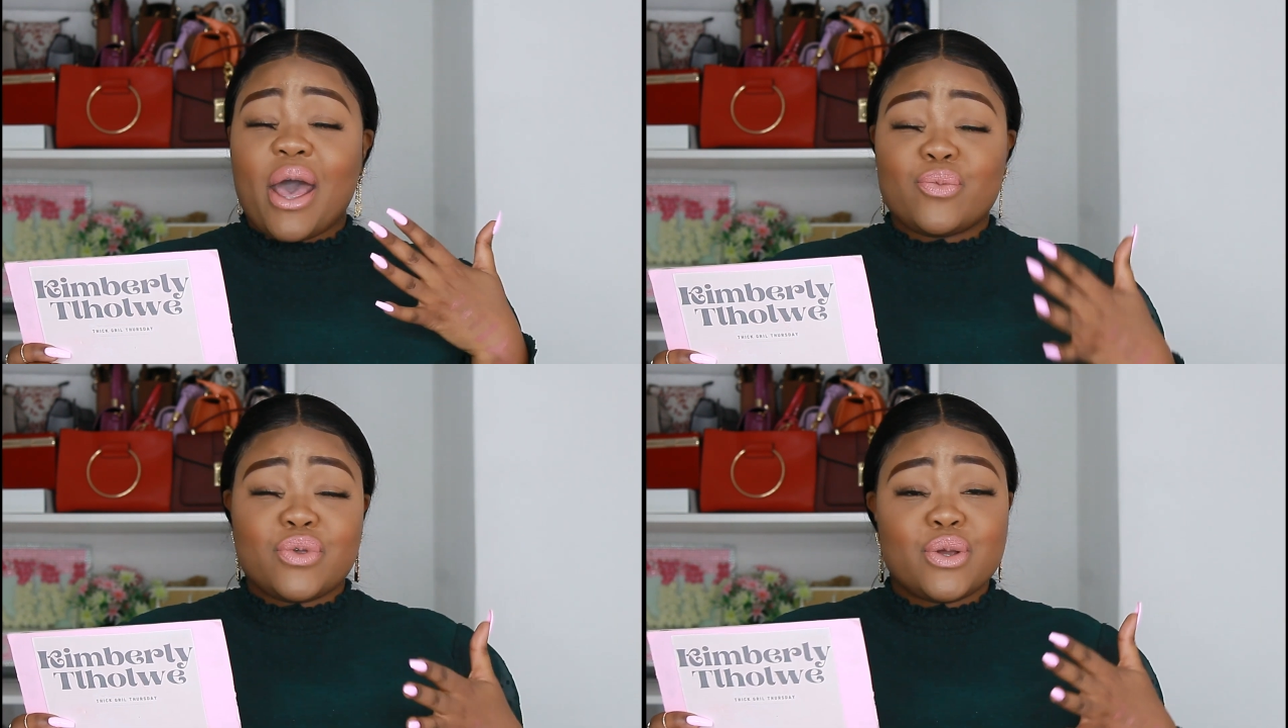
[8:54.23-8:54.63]

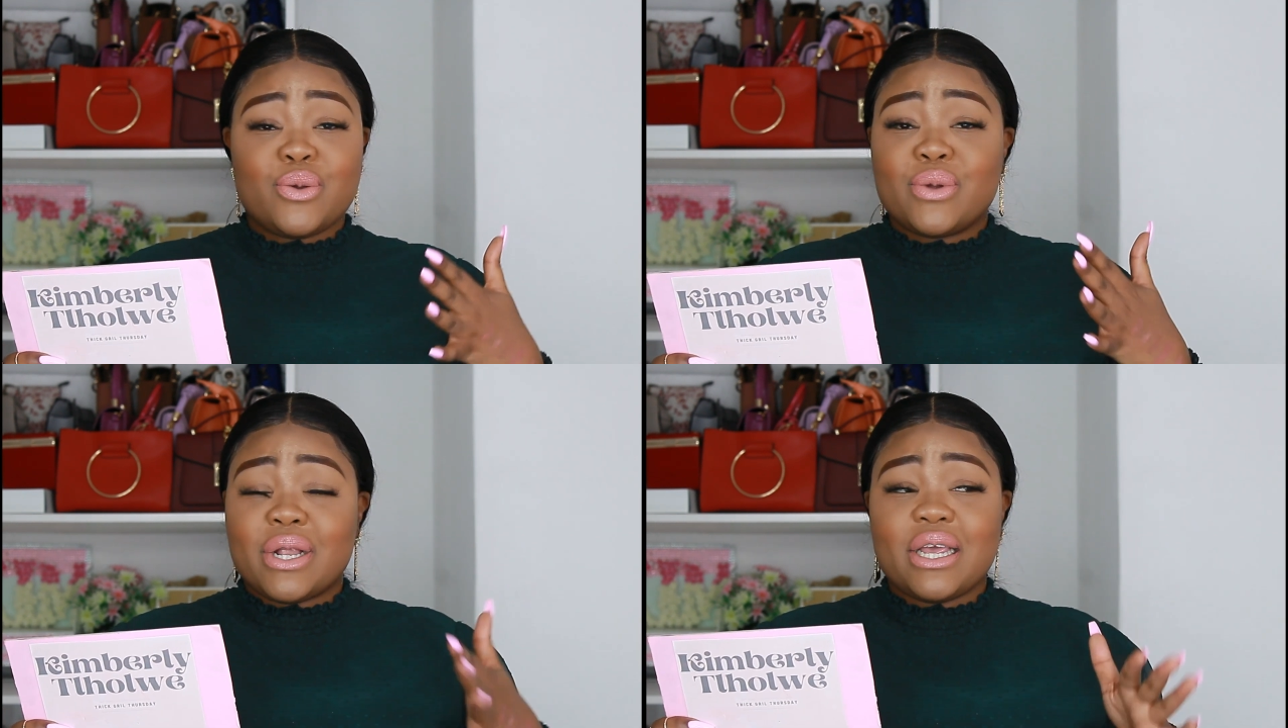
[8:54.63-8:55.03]

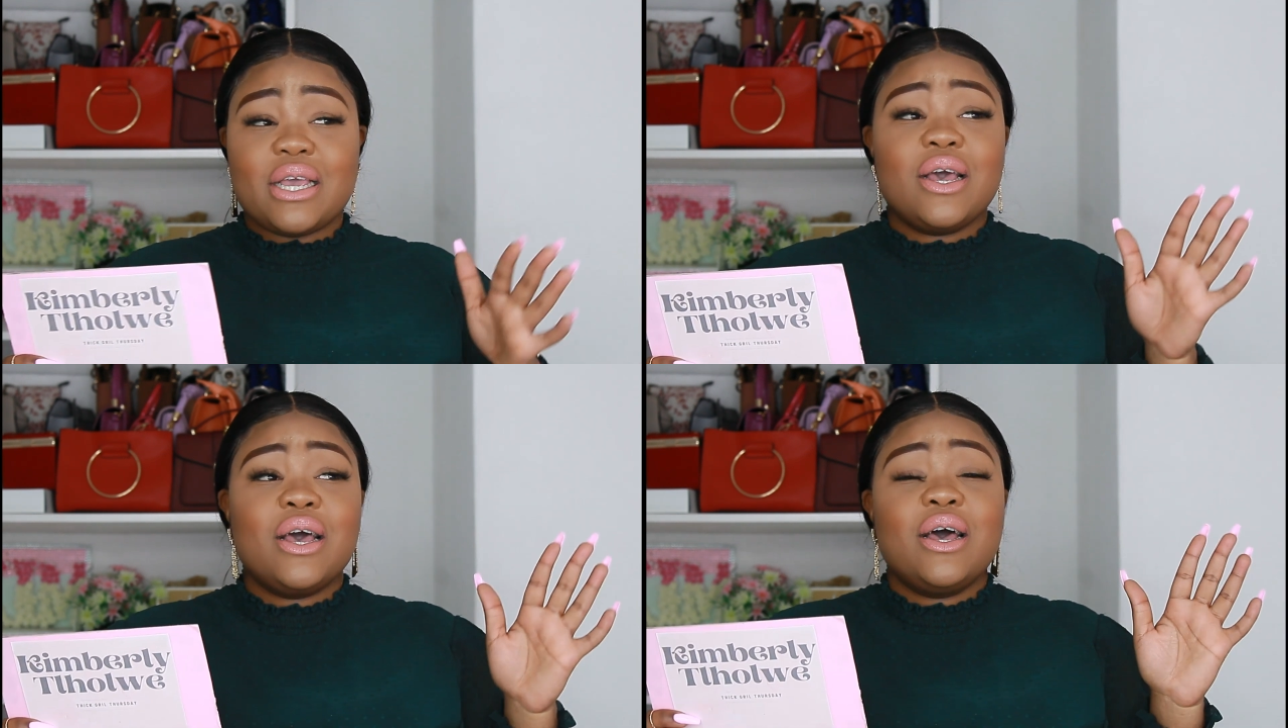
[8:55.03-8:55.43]

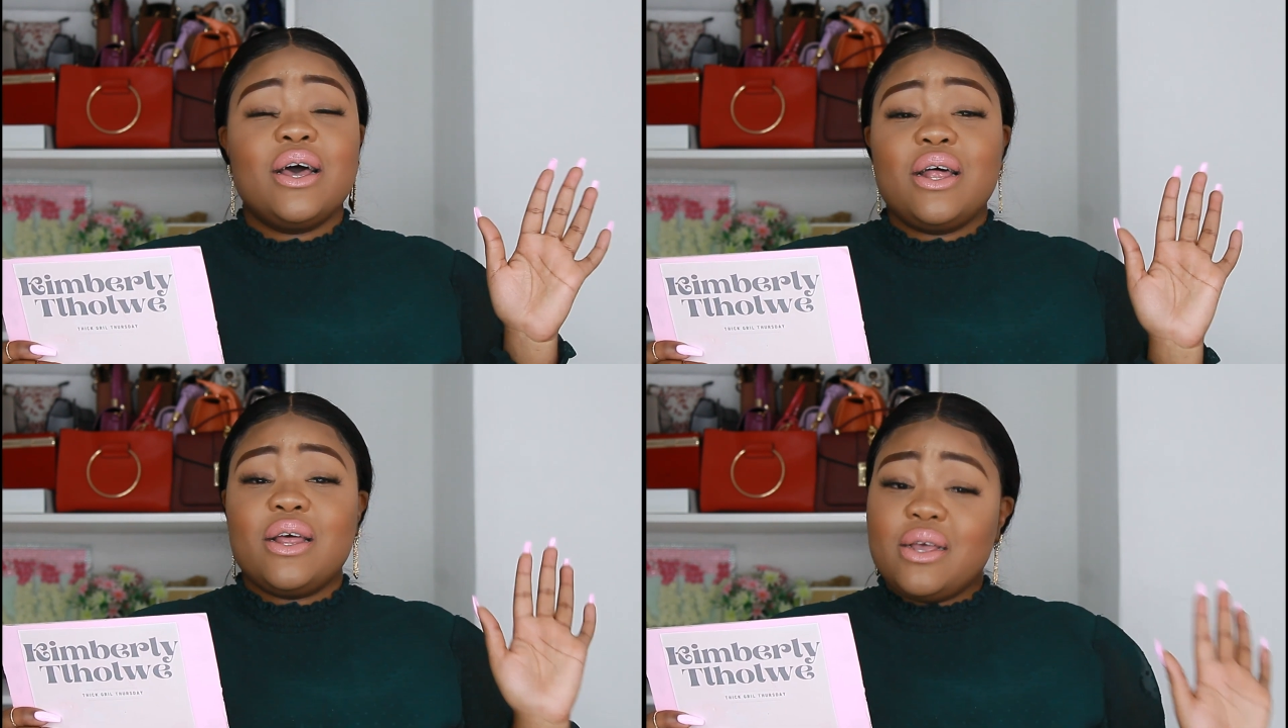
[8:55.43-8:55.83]
absolutely
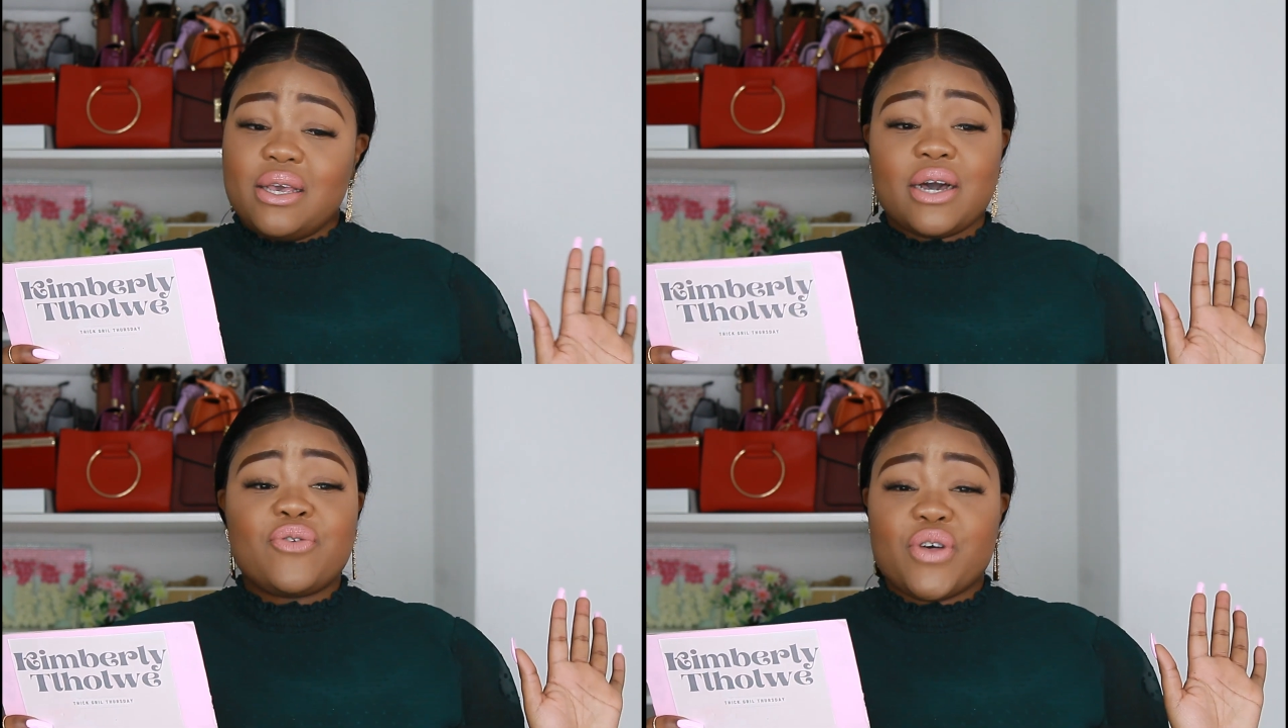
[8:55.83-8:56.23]

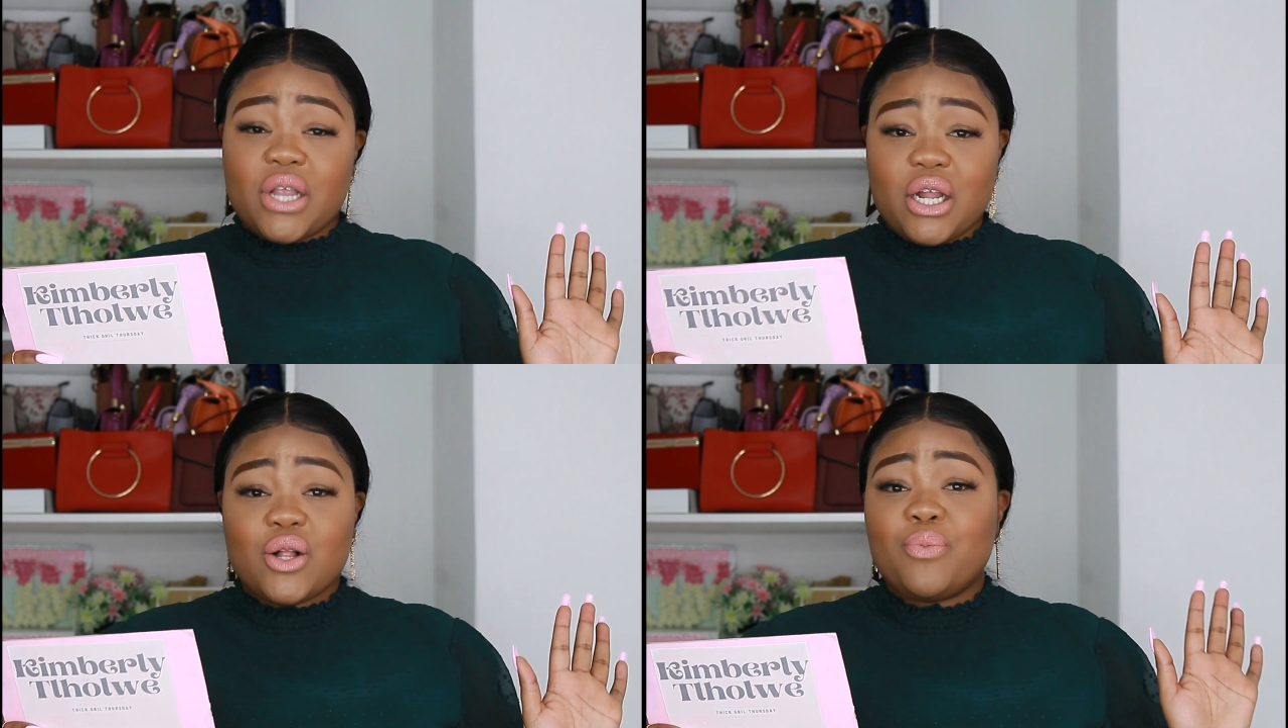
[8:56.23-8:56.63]
here for
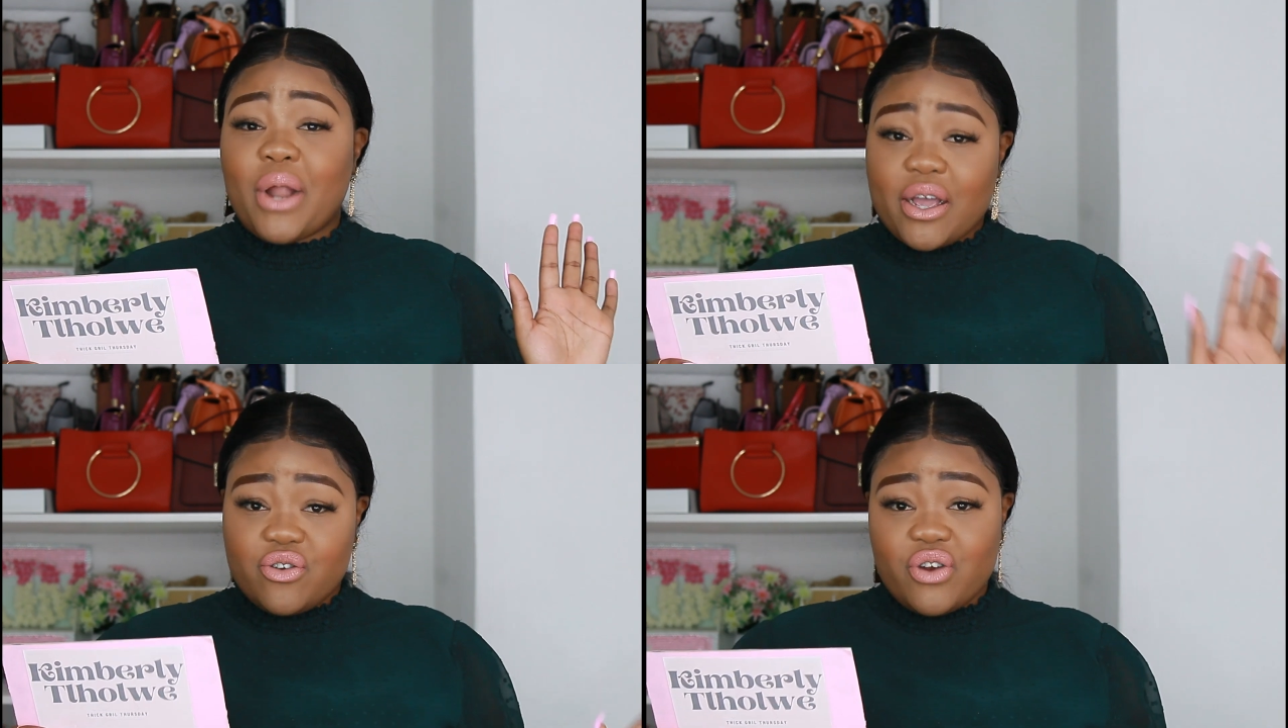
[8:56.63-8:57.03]
the little
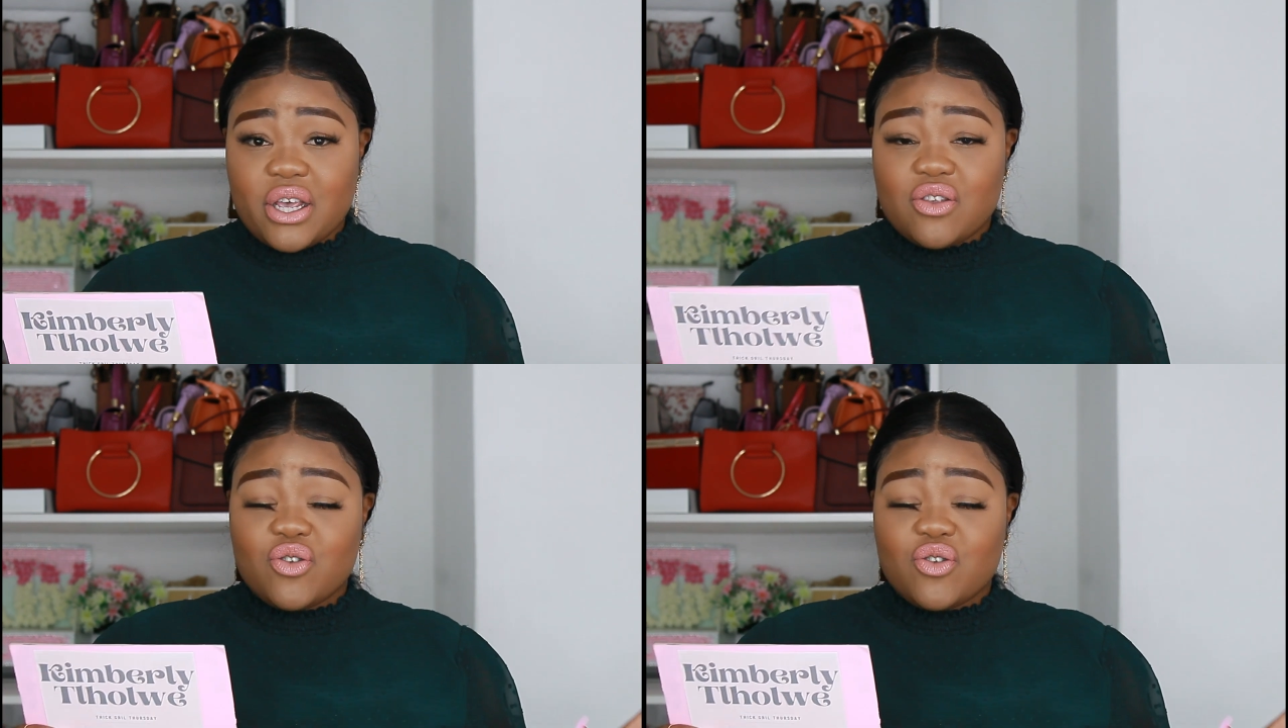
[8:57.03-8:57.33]
black dress.